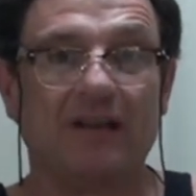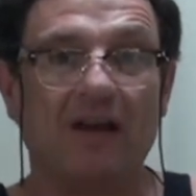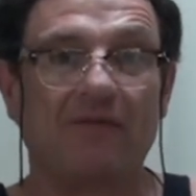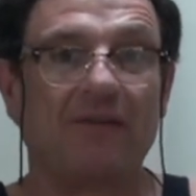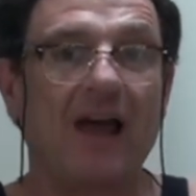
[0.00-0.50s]

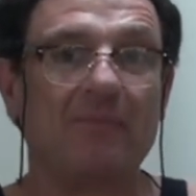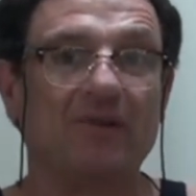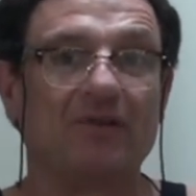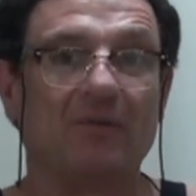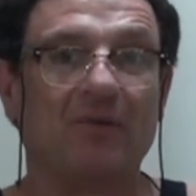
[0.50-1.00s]
that flapper
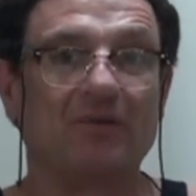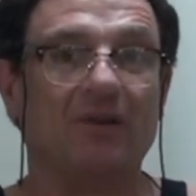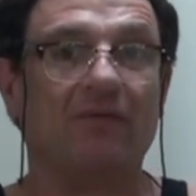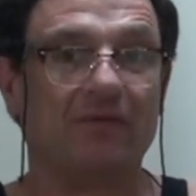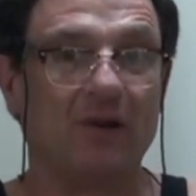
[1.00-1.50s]
is supposed
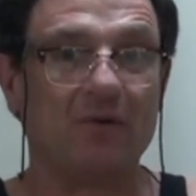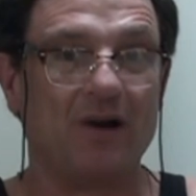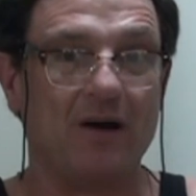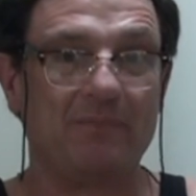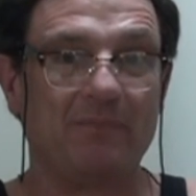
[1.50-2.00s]
to float
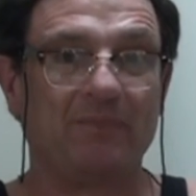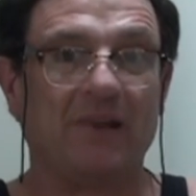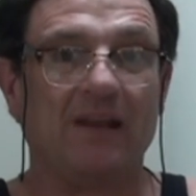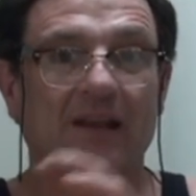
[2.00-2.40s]
up,